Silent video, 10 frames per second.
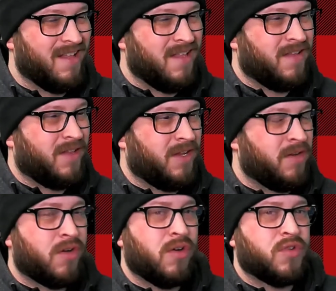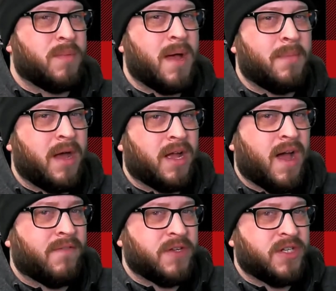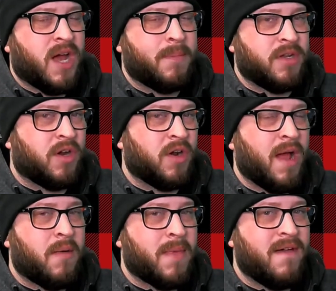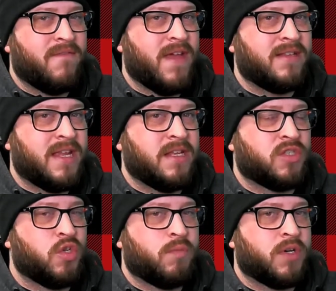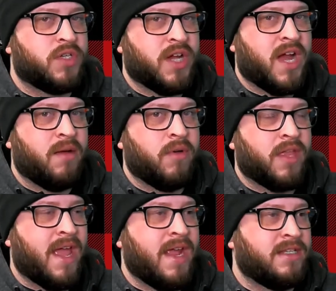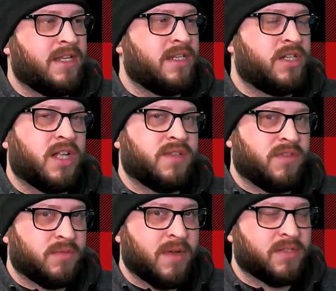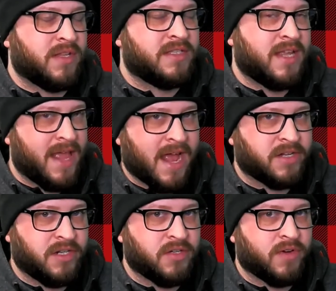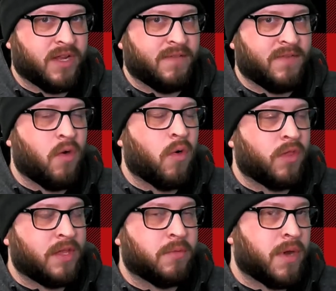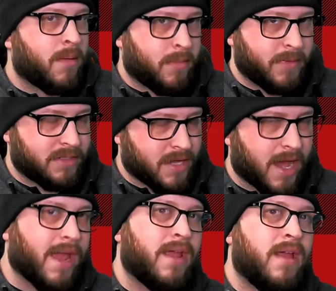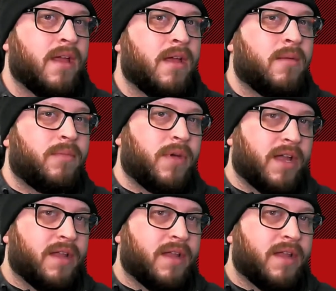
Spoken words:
You don't go to a mom-and-pop coffee shop and order, "I want my Venti Super Chai with 18 shots of espresso." That's not actually a drink. If you order that, you'll probably die. But